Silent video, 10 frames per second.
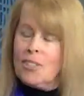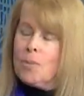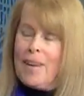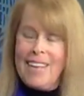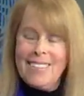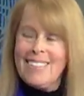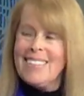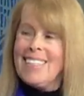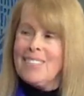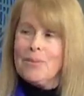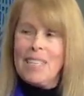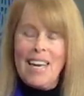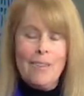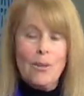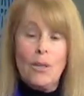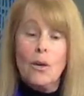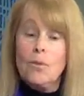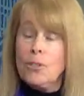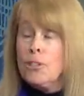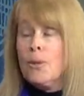It's a balance. And we have
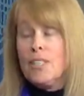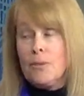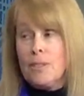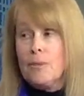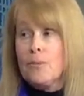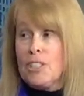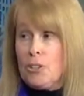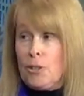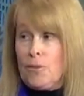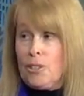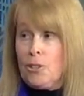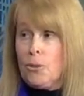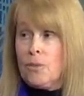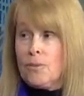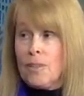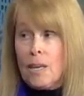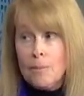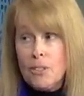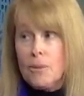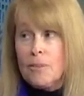over 200 reservists who have
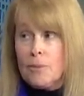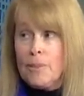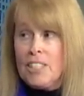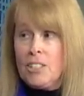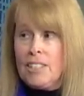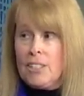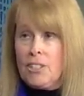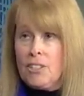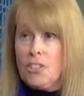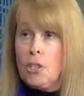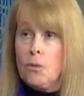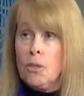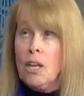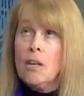come to information sessions so